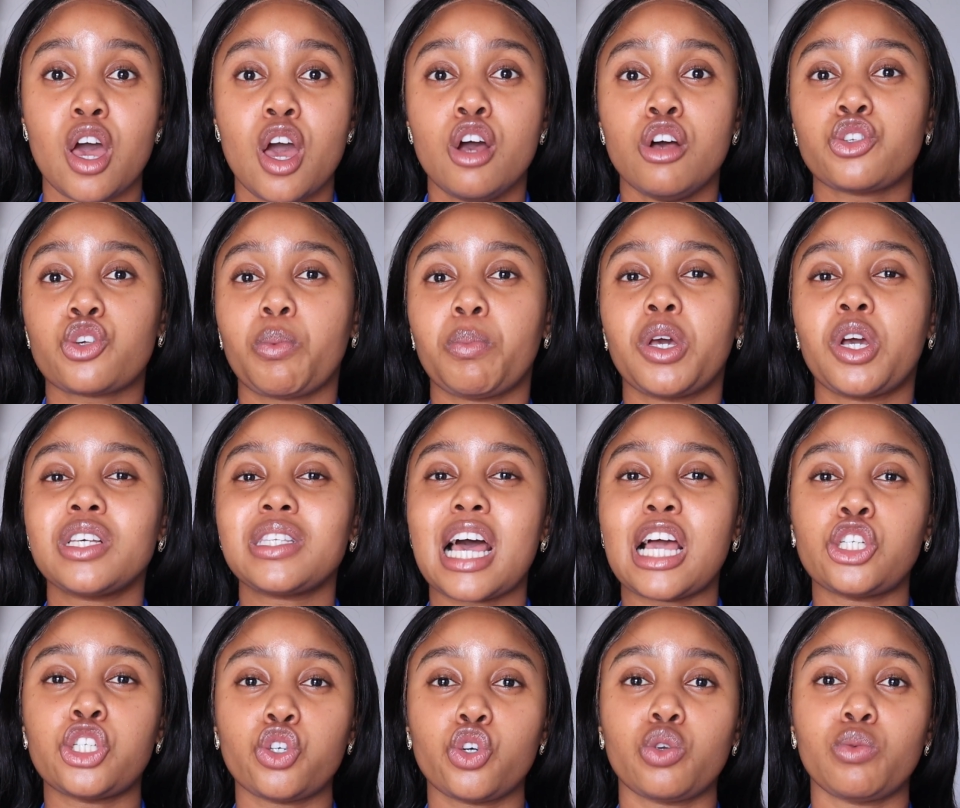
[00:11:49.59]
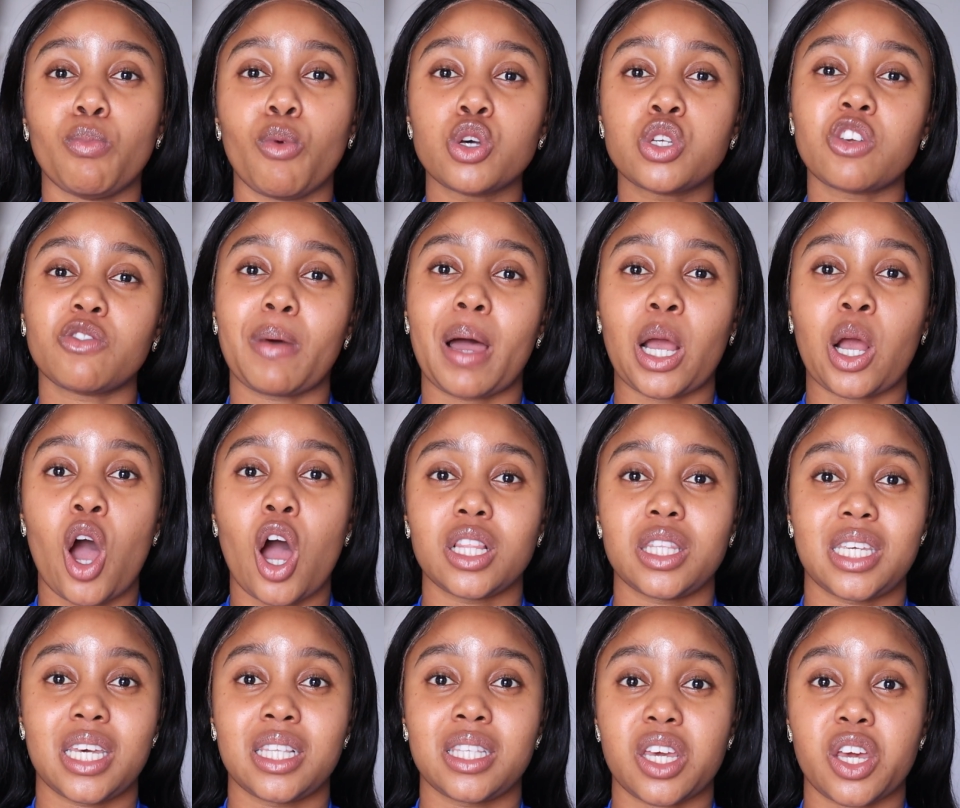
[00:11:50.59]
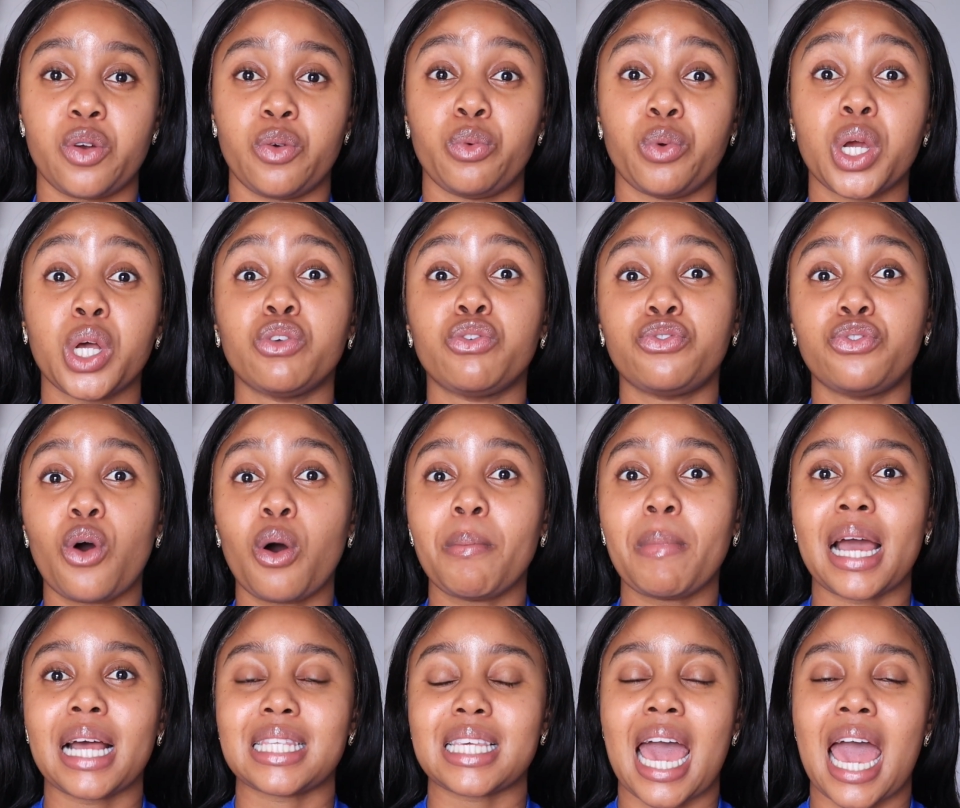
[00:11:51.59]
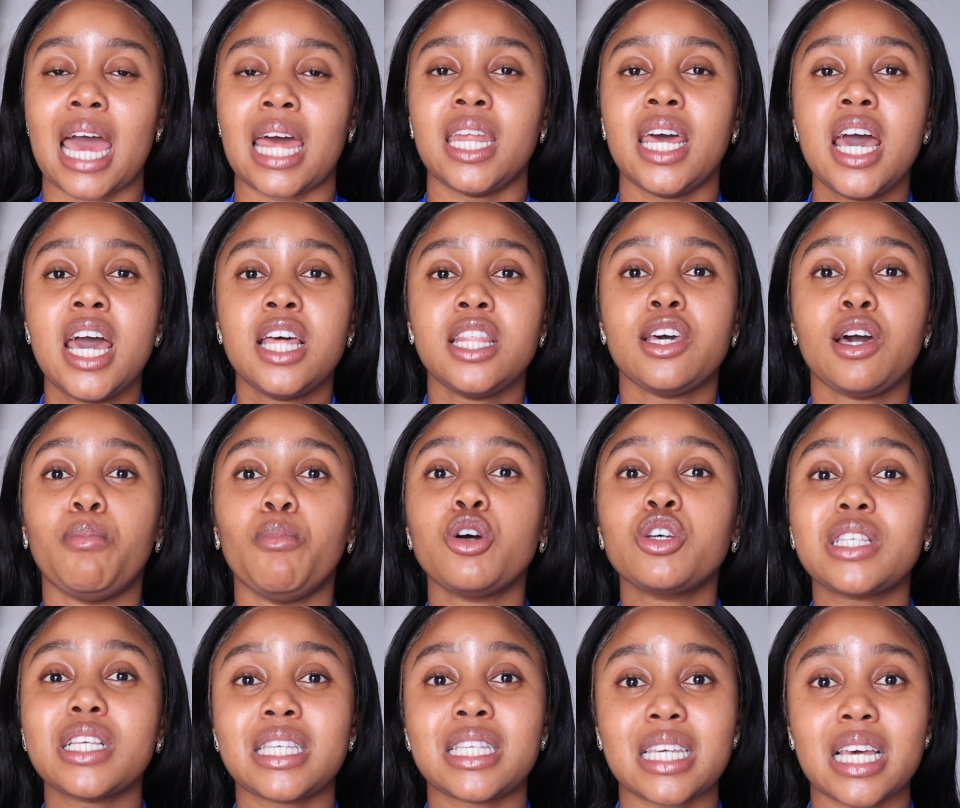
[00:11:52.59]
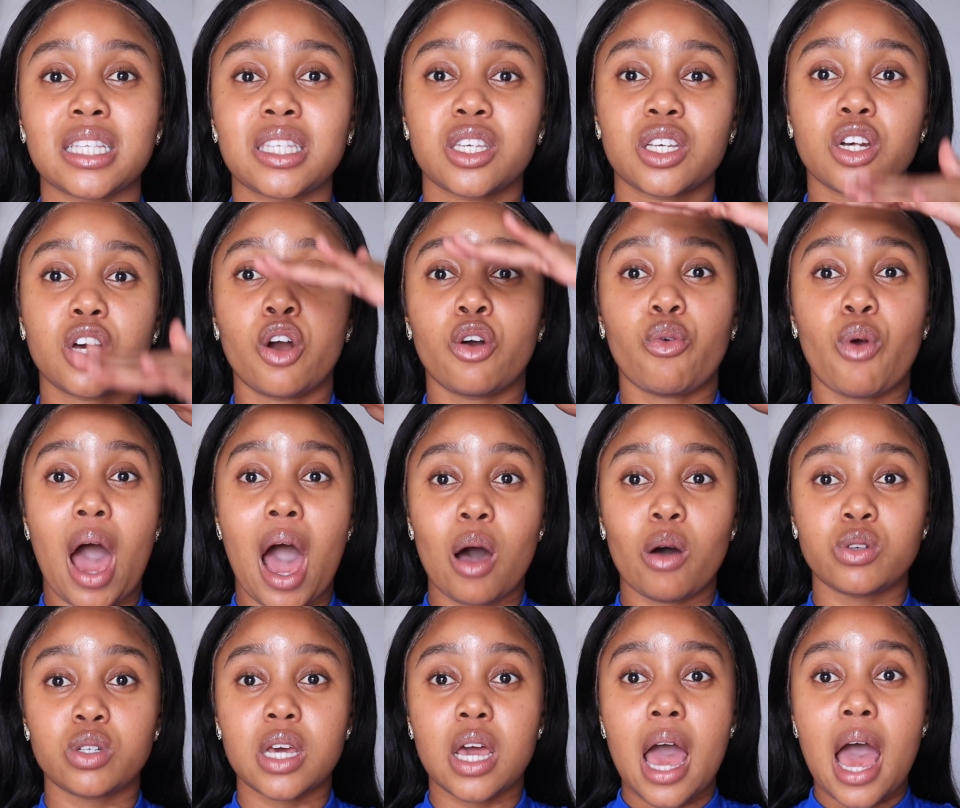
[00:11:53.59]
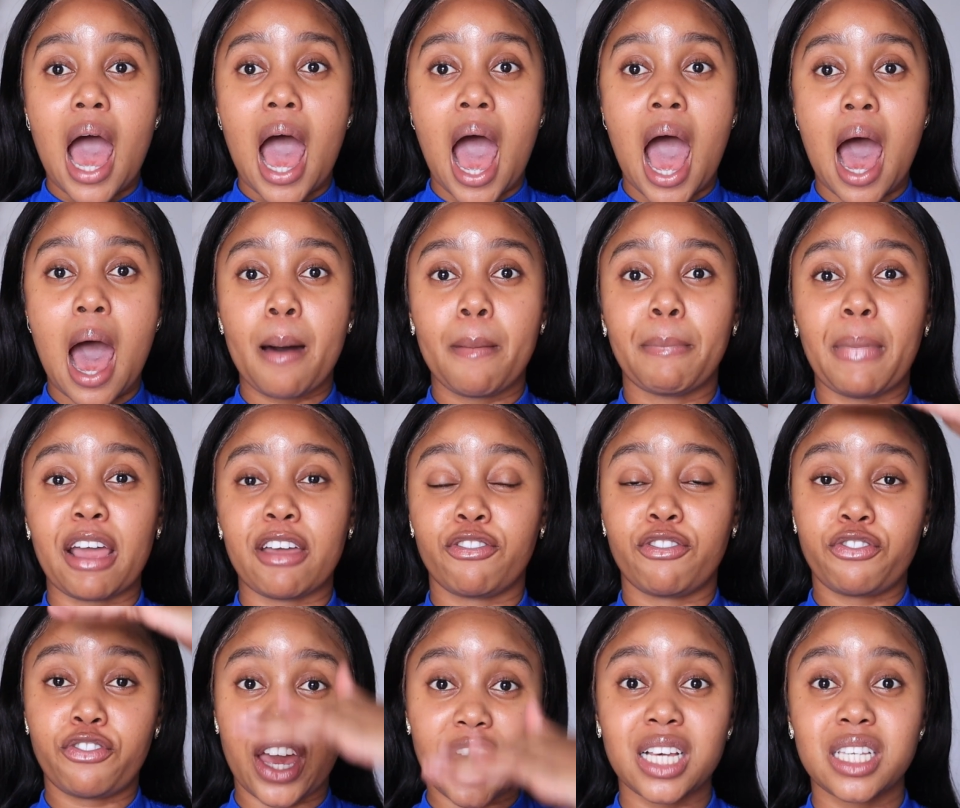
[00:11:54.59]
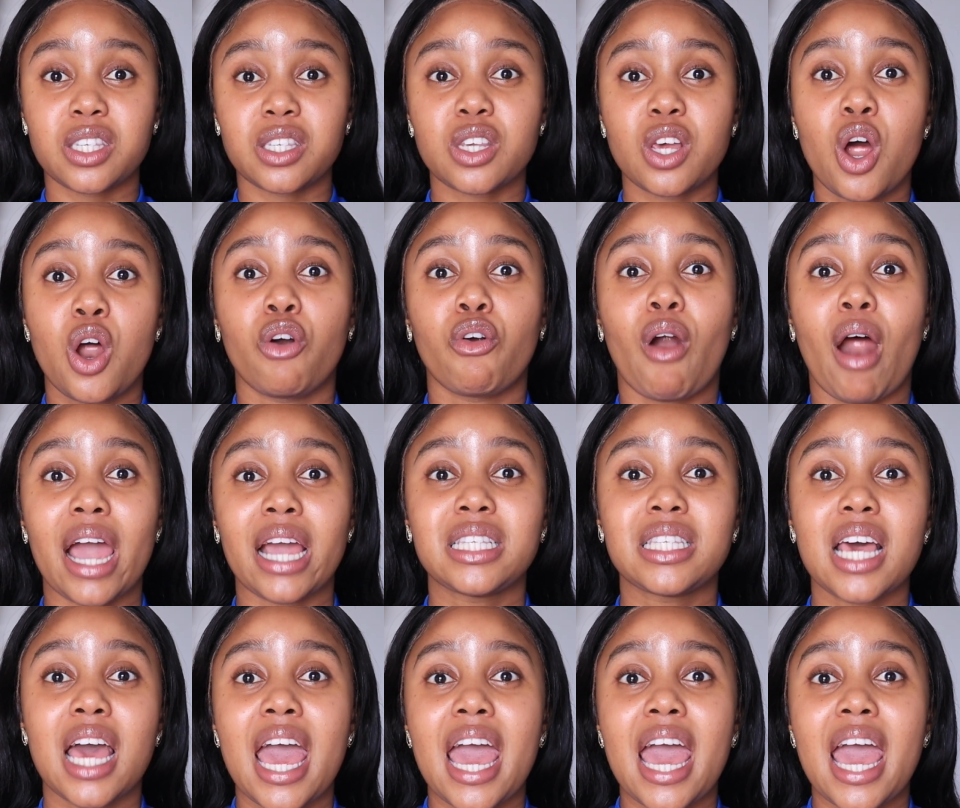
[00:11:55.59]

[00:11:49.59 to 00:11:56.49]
So because I shoot most of my content in real format and they're mostly centered around my face, right?